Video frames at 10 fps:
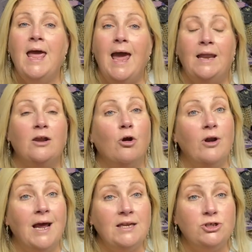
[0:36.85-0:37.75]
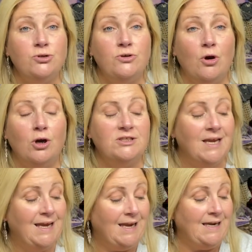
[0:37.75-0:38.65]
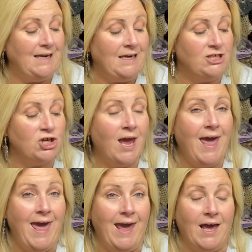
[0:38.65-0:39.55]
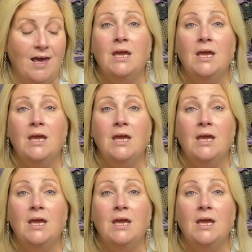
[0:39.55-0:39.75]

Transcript: and there are ninety-two yards in each hank.